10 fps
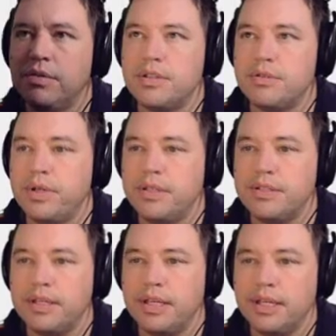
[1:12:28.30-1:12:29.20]
Let's read this
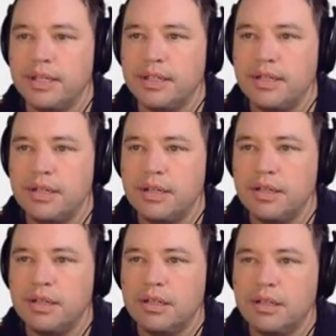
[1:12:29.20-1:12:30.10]
again.
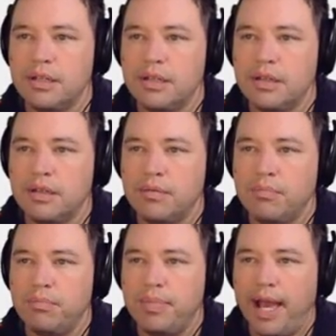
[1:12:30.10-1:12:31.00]

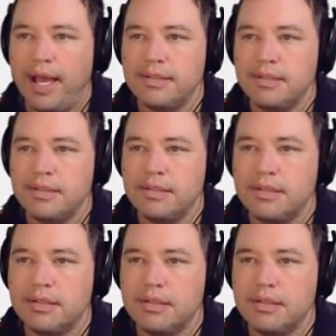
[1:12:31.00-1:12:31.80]
Bats,